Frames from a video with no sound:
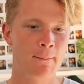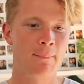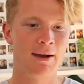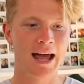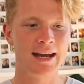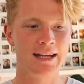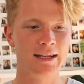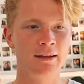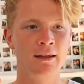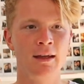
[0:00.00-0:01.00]

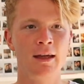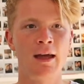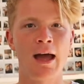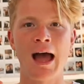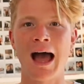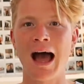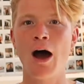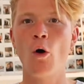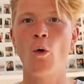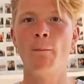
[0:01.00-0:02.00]
planning
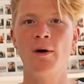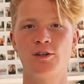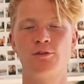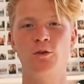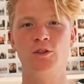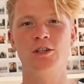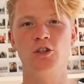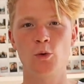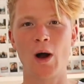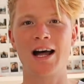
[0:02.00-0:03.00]
how much footage
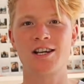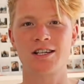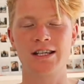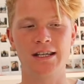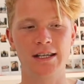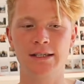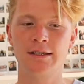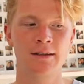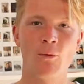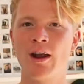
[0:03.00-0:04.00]
you actually need.
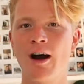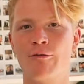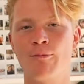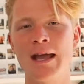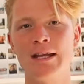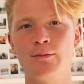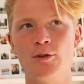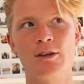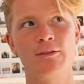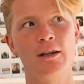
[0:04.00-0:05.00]
When I've made
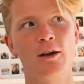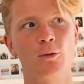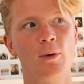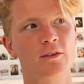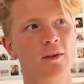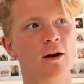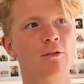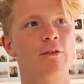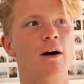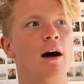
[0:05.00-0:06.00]
music videos
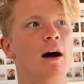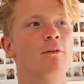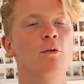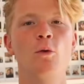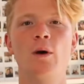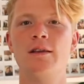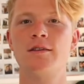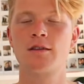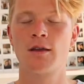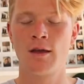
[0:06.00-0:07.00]
myself, I've
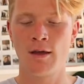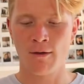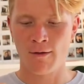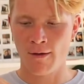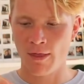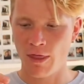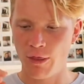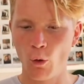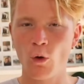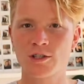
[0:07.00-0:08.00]
always
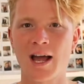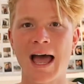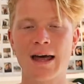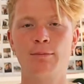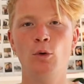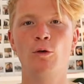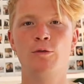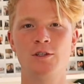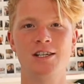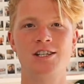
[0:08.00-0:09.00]
thought I had more
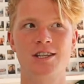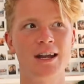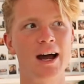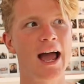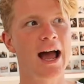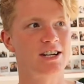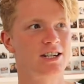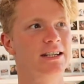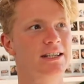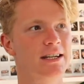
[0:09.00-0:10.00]
footage than I
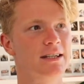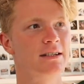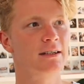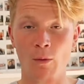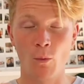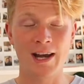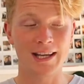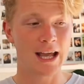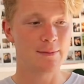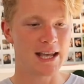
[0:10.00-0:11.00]
actually did. And when it
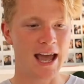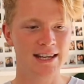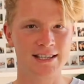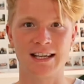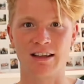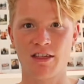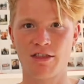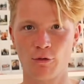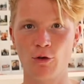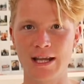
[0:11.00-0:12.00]
came to editing
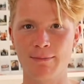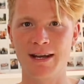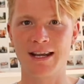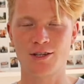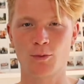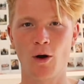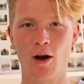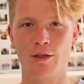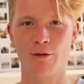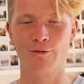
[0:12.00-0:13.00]
3 minutes
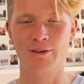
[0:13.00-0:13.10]
worth of